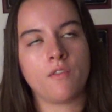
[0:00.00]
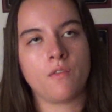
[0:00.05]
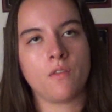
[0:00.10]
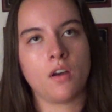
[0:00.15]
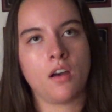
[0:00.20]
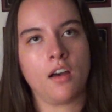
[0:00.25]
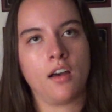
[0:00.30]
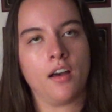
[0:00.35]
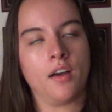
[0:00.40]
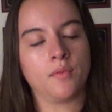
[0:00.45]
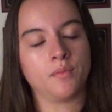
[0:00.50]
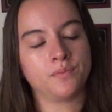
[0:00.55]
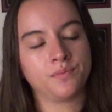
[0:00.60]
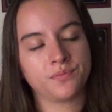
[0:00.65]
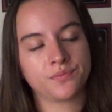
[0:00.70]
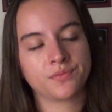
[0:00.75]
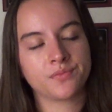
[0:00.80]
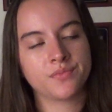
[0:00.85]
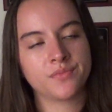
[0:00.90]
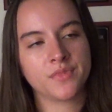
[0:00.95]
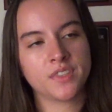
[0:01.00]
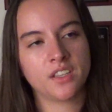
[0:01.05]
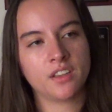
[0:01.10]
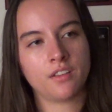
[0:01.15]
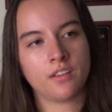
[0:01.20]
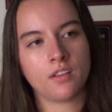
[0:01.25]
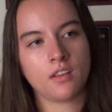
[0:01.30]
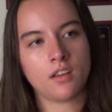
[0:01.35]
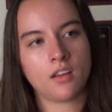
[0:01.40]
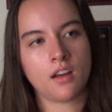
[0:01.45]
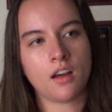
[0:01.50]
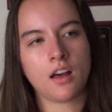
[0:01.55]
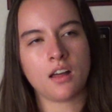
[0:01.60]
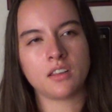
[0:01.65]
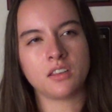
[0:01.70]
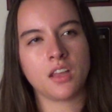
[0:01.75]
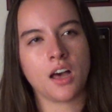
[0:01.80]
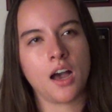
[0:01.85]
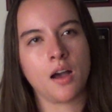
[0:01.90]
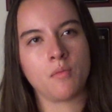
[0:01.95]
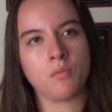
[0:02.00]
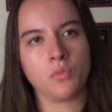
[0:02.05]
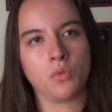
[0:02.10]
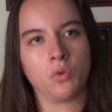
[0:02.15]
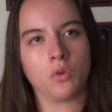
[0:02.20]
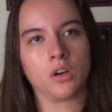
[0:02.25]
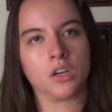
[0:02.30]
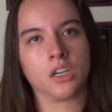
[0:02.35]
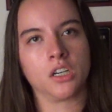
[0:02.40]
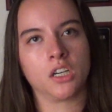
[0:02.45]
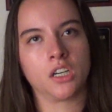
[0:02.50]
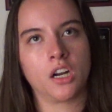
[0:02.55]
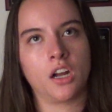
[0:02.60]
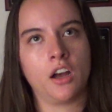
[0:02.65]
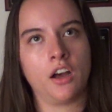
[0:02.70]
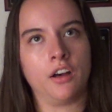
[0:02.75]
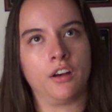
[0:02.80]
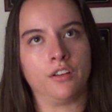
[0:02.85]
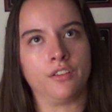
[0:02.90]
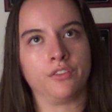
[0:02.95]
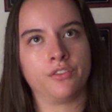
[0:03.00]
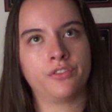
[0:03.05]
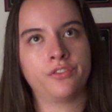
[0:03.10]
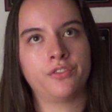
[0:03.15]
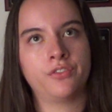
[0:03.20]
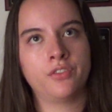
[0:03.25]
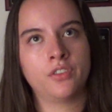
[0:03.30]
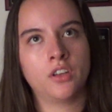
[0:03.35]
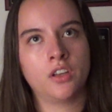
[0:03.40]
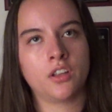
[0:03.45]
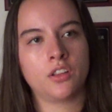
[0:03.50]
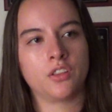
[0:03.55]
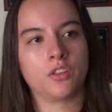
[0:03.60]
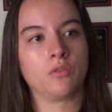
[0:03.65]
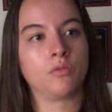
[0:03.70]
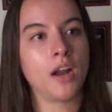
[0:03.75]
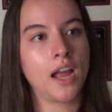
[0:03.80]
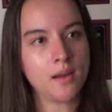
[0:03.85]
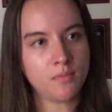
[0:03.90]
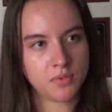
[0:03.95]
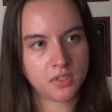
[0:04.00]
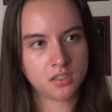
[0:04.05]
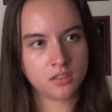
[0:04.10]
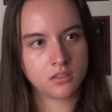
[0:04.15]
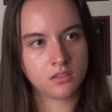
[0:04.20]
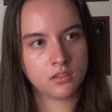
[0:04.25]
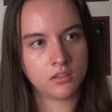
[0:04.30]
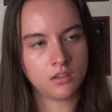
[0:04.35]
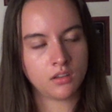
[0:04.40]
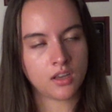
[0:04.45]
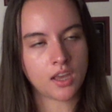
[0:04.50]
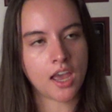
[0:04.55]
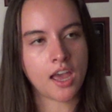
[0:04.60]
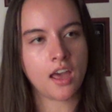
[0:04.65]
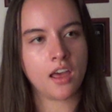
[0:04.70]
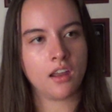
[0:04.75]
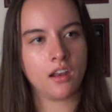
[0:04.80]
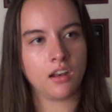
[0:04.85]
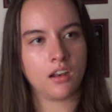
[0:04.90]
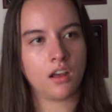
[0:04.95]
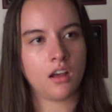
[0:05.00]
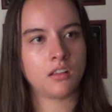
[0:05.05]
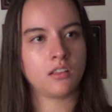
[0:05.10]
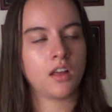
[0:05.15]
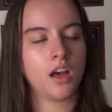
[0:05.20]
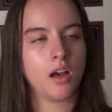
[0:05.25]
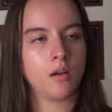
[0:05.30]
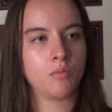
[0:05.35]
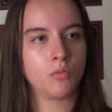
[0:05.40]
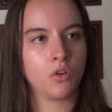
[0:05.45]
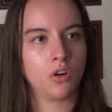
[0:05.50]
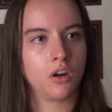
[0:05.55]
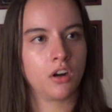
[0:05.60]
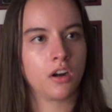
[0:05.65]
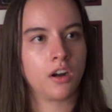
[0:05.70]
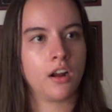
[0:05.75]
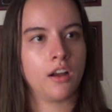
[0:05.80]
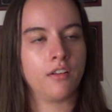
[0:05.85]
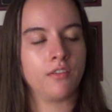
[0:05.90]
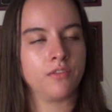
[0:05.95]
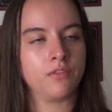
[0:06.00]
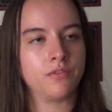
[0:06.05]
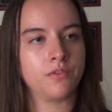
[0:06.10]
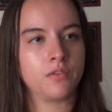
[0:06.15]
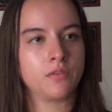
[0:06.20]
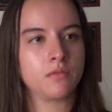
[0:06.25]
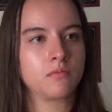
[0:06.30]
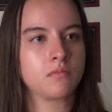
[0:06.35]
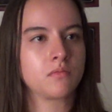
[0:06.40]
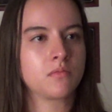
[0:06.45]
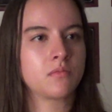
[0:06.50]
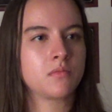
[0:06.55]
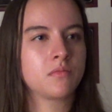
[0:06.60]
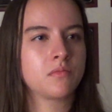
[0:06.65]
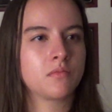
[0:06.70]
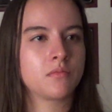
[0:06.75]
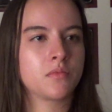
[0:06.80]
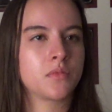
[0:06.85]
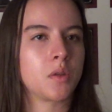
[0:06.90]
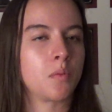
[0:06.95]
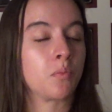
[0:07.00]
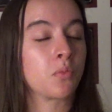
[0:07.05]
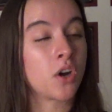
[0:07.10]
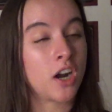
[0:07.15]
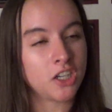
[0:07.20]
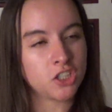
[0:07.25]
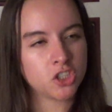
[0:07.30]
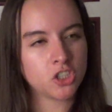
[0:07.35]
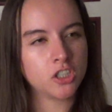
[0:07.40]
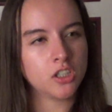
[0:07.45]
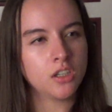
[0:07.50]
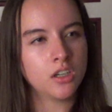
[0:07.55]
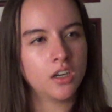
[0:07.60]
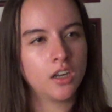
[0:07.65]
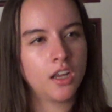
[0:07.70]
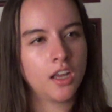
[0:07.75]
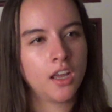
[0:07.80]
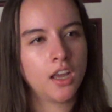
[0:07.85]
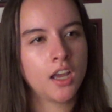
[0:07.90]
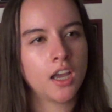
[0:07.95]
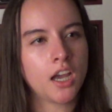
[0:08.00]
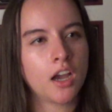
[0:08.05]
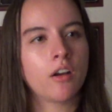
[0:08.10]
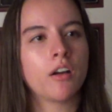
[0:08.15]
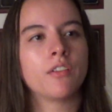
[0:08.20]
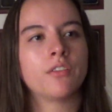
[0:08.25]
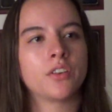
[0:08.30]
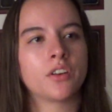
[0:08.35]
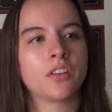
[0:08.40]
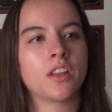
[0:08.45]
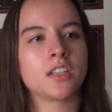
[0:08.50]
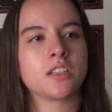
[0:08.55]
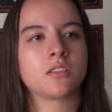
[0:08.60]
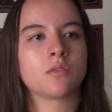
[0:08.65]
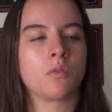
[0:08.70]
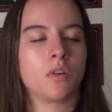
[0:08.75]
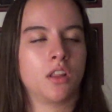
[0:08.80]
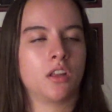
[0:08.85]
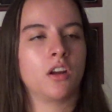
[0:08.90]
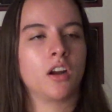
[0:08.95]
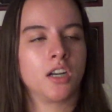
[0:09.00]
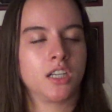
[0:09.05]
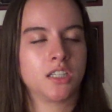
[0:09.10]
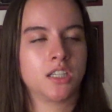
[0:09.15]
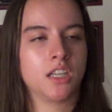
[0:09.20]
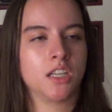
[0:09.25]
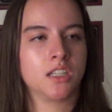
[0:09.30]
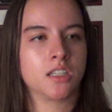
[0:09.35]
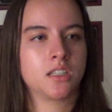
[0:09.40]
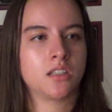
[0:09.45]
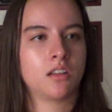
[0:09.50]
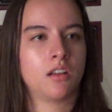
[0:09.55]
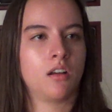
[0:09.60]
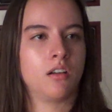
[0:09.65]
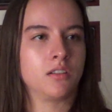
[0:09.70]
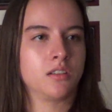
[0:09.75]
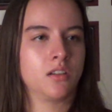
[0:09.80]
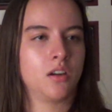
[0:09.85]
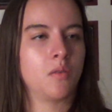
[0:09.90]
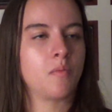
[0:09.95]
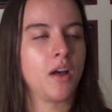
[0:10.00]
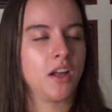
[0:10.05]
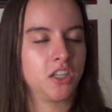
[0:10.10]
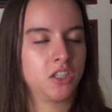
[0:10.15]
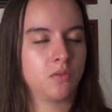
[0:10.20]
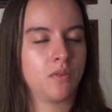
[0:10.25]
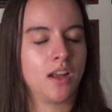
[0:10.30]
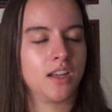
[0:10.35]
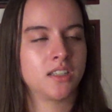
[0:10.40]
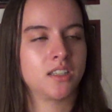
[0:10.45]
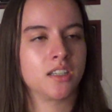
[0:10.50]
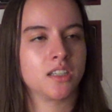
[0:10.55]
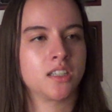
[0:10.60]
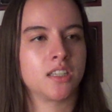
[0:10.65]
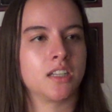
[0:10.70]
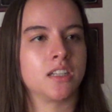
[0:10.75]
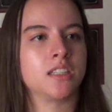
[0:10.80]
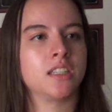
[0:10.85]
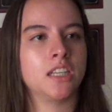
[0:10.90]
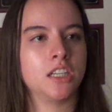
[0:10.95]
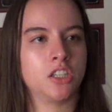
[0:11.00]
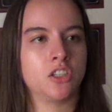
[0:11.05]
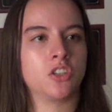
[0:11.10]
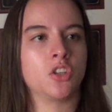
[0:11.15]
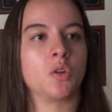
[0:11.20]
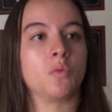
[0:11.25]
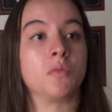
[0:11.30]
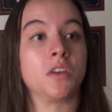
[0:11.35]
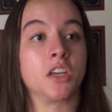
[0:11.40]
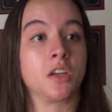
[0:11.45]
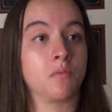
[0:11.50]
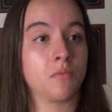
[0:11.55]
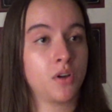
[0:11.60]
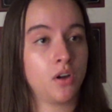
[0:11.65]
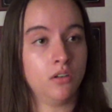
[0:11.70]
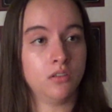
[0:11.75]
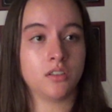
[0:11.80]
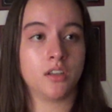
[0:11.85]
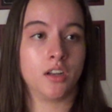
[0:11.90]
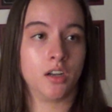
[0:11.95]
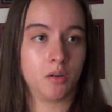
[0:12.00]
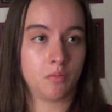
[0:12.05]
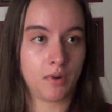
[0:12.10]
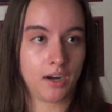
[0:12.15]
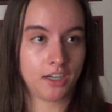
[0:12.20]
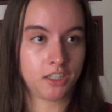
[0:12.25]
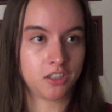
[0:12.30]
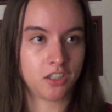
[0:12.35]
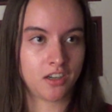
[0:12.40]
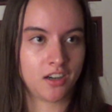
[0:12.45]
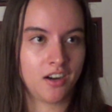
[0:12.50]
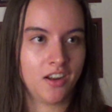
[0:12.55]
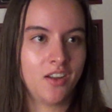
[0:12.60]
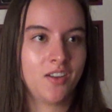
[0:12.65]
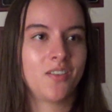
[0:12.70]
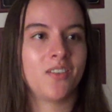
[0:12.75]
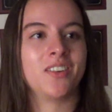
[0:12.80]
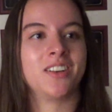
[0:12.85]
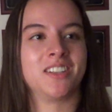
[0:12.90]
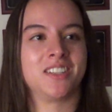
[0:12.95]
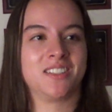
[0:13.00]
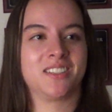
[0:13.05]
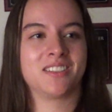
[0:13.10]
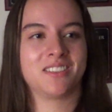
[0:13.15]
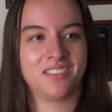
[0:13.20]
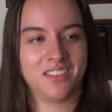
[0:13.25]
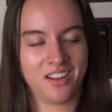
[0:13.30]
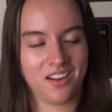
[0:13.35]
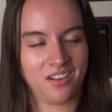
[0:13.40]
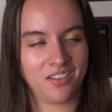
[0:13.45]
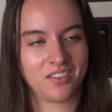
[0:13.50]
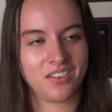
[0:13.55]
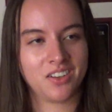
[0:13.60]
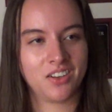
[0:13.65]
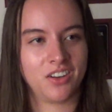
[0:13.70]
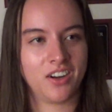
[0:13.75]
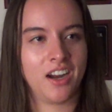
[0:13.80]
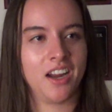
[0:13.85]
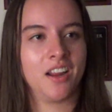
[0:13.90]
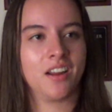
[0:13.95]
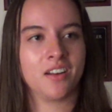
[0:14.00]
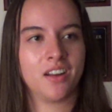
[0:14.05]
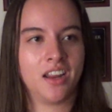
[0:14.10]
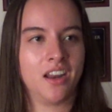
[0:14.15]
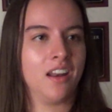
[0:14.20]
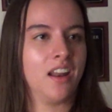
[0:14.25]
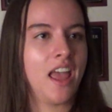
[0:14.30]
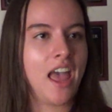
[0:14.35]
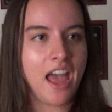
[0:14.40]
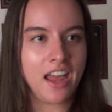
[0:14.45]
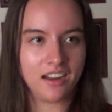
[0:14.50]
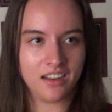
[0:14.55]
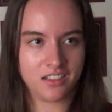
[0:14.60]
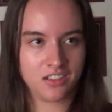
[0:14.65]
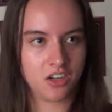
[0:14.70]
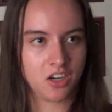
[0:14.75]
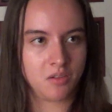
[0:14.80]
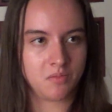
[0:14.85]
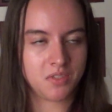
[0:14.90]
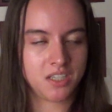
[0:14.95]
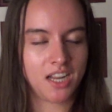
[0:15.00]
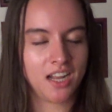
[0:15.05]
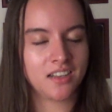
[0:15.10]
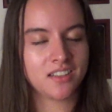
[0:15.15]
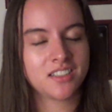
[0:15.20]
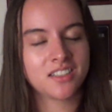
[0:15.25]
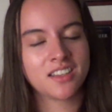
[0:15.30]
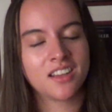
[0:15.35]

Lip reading: a lot more of the reps and a lot more of the pressure, However, that's one of the greatest things also about gymnastics, that it teaches you to be composed under pressure, which is, great in any circumstance.